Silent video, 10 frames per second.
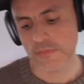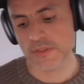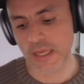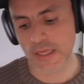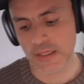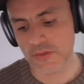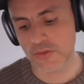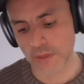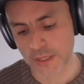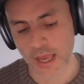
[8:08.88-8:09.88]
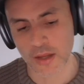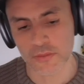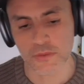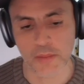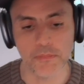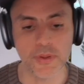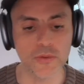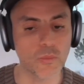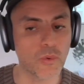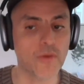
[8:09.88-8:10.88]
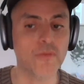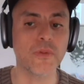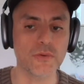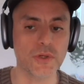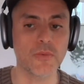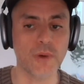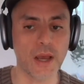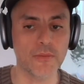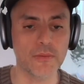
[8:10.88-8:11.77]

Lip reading: take into account and build workflows around.